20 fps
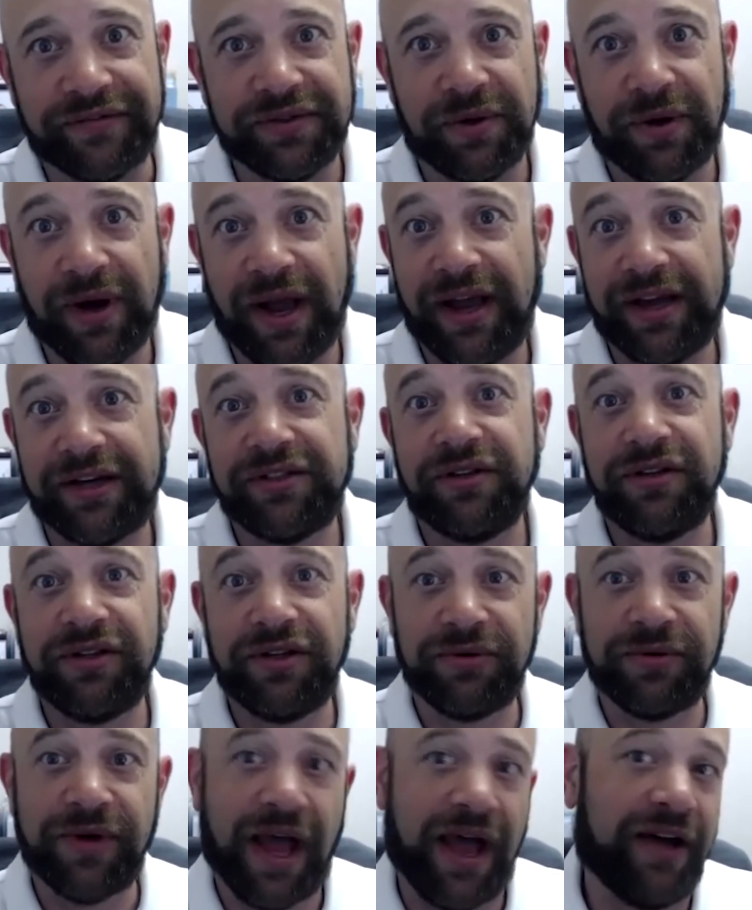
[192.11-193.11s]
So I actually
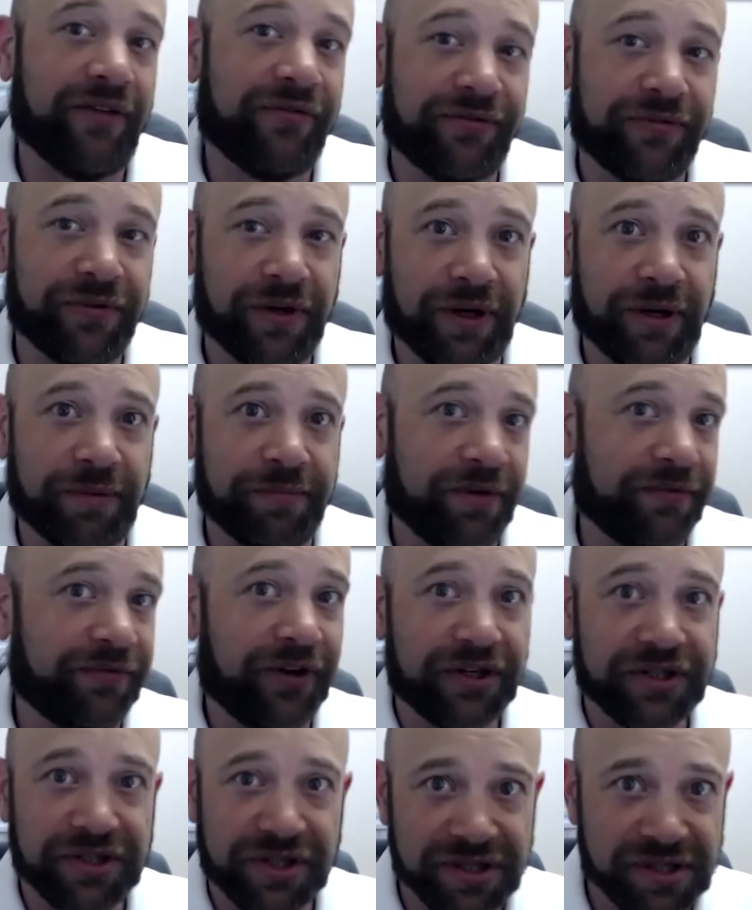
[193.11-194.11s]
do have
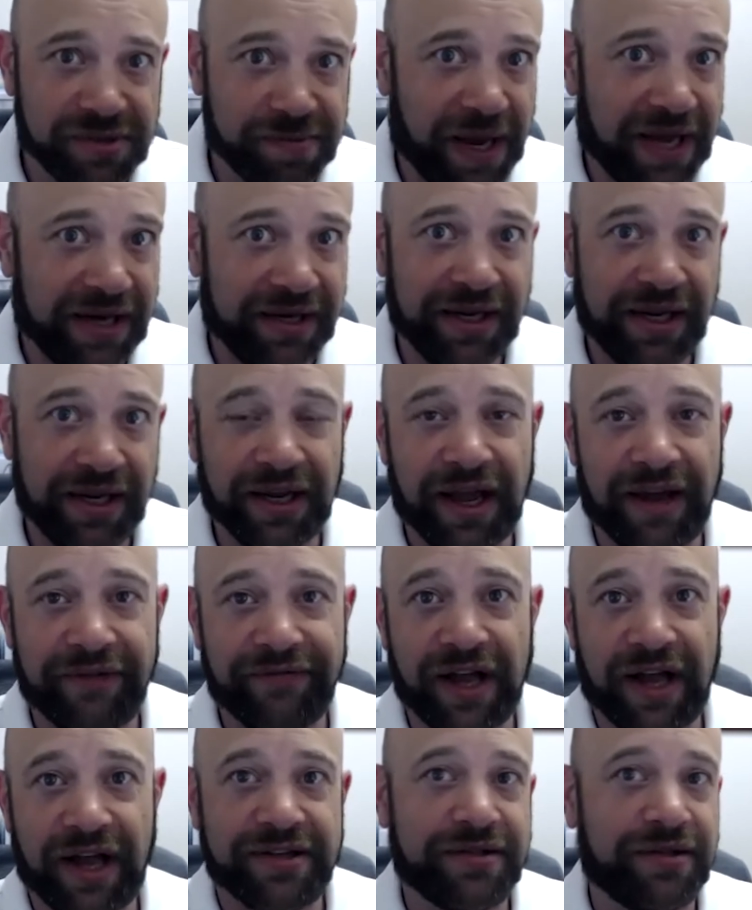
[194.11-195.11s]
evictions pending.
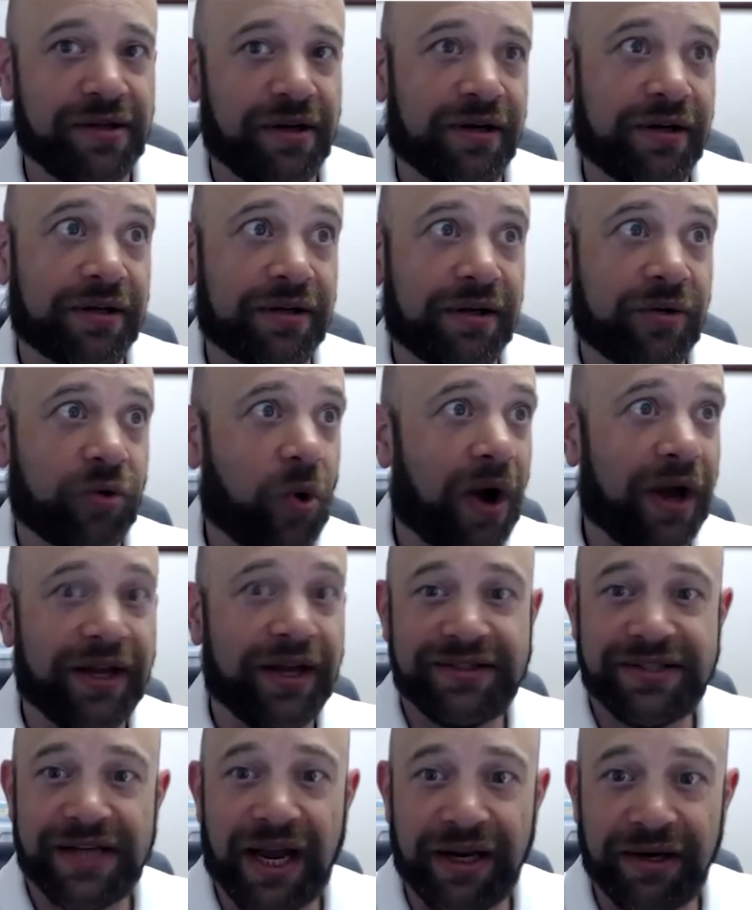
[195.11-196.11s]
I've got
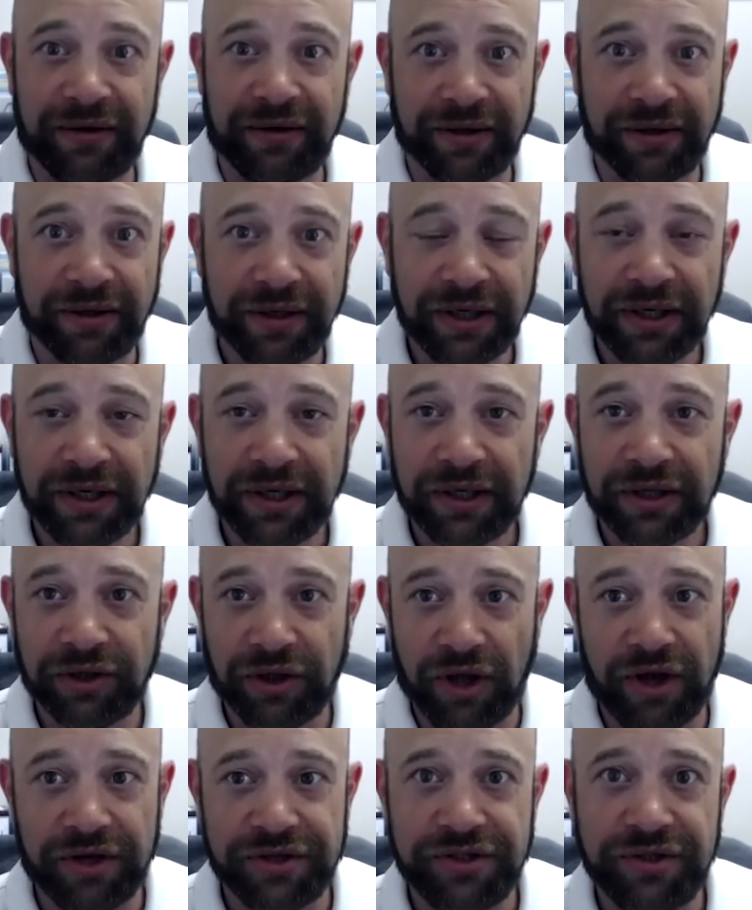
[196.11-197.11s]
quiet title
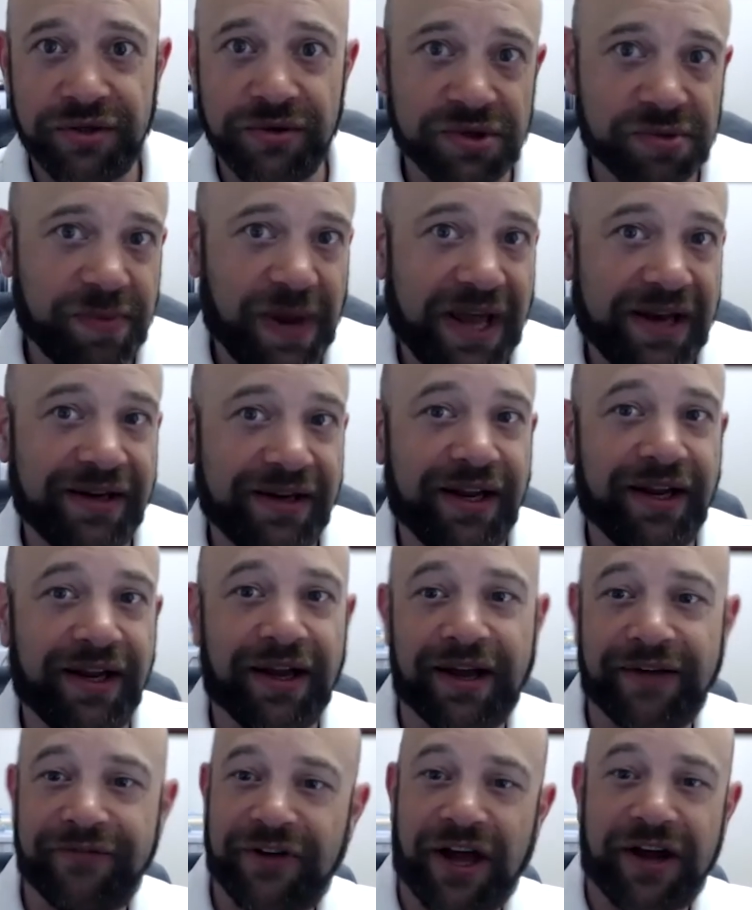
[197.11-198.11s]
lawsuits
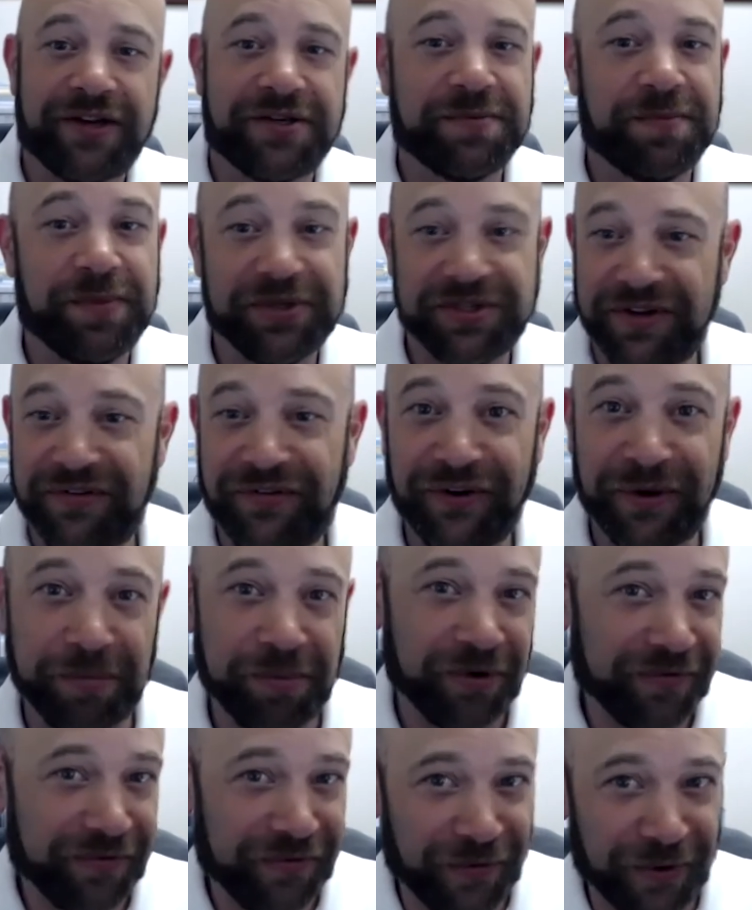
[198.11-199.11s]
pending. I've got a specific
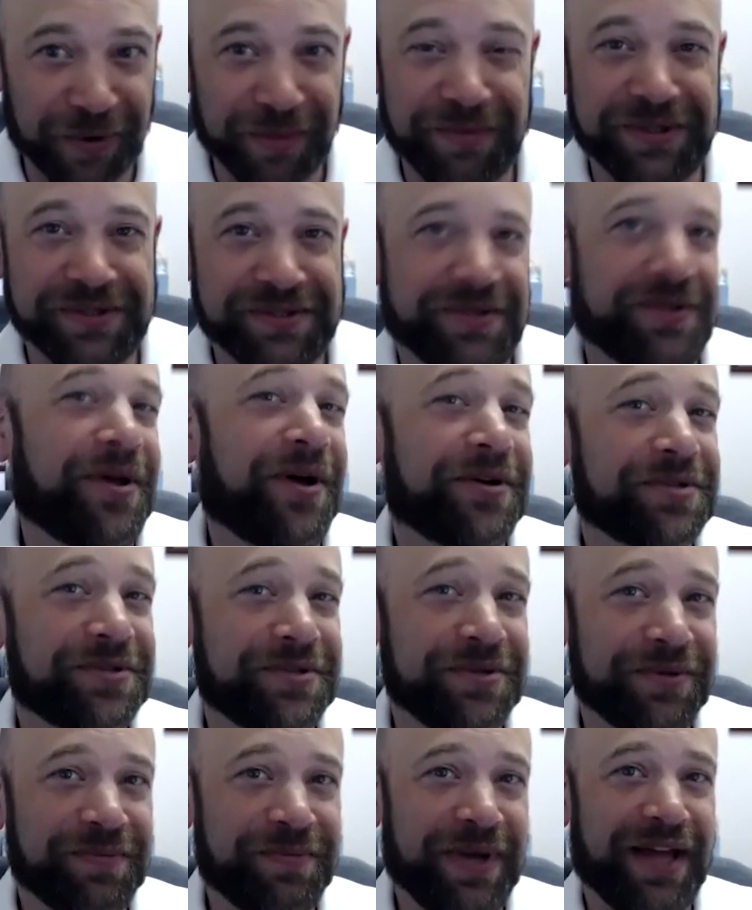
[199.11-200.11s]
performance
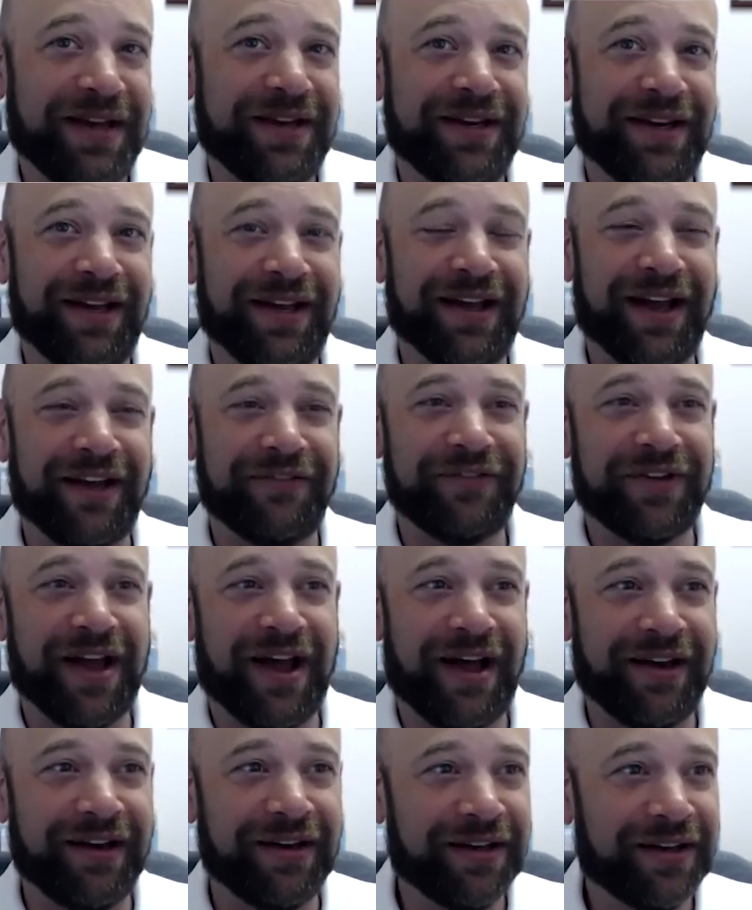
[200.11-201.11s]
lawsuit pending. I've
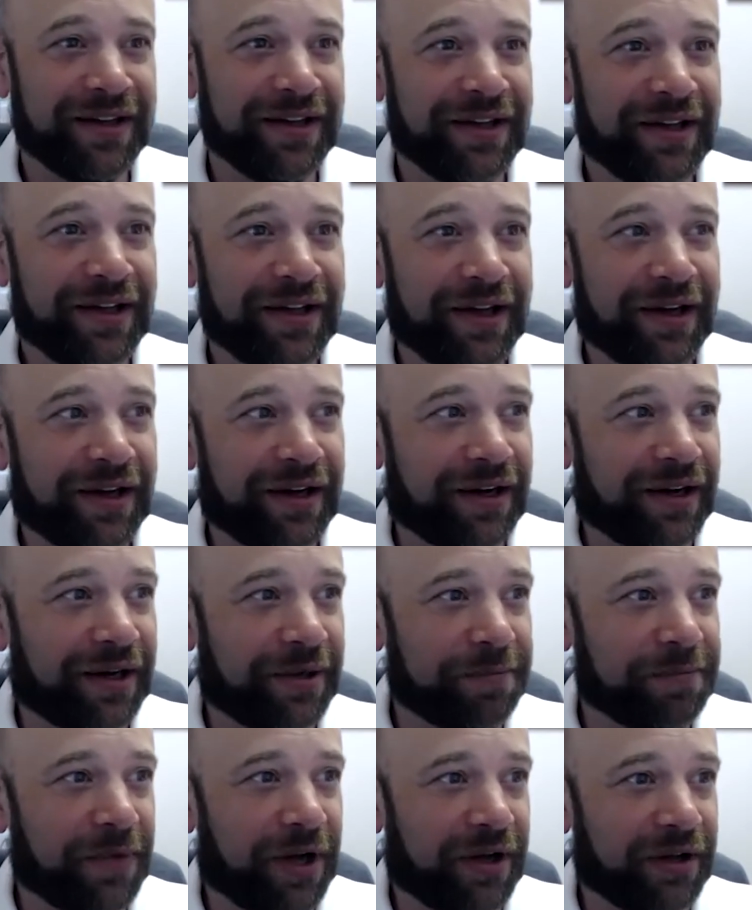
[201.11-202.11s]
got
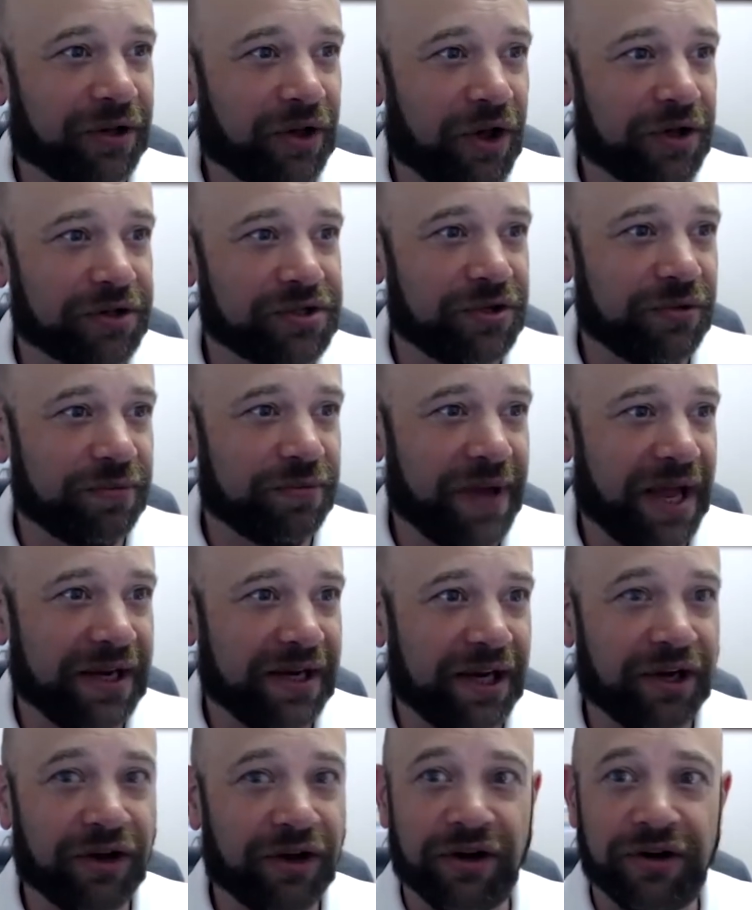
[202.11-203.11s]
a lawsuit
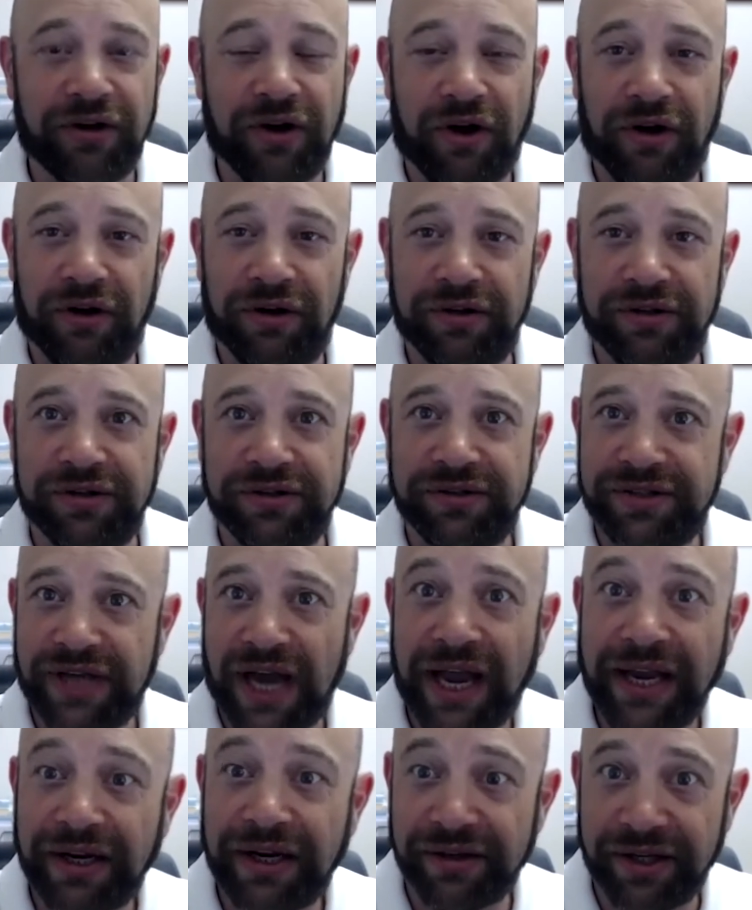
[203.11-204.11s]
pending on
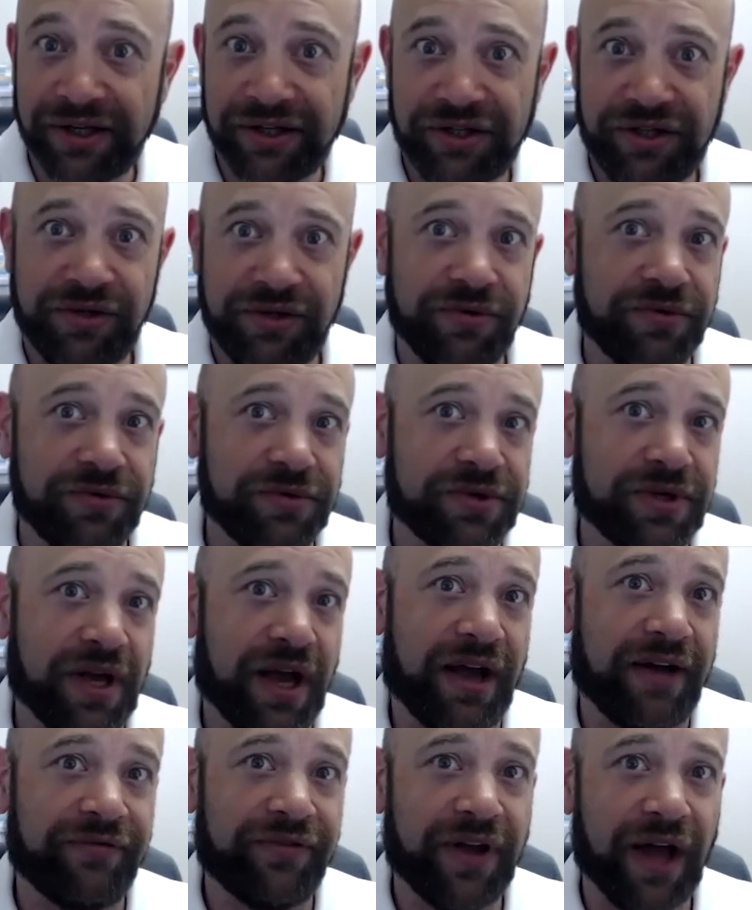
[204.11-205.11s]
title issues.
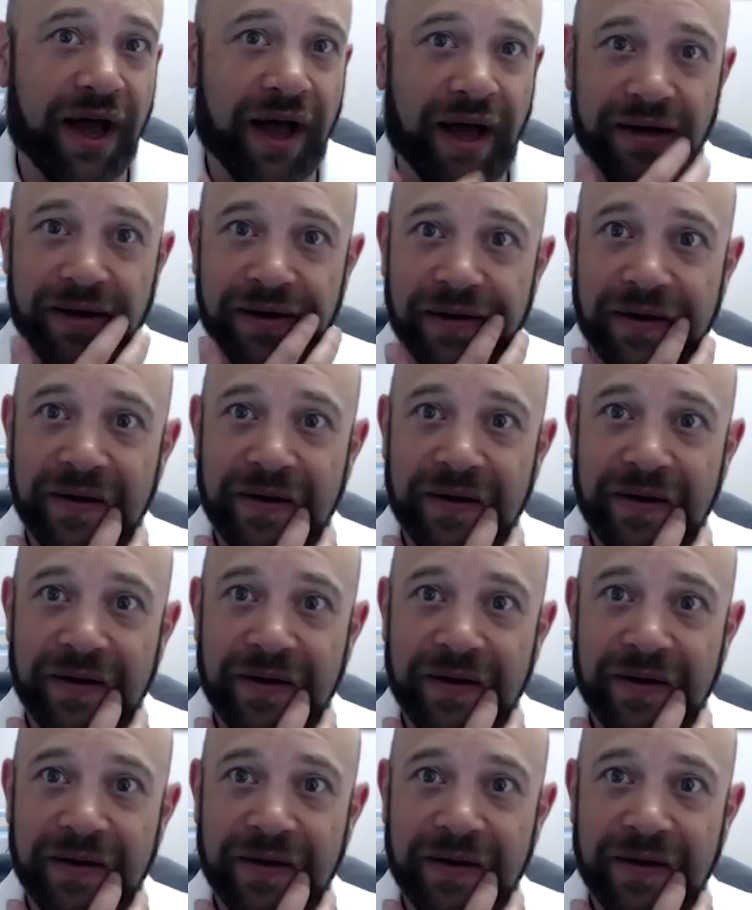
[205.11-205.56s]
I've got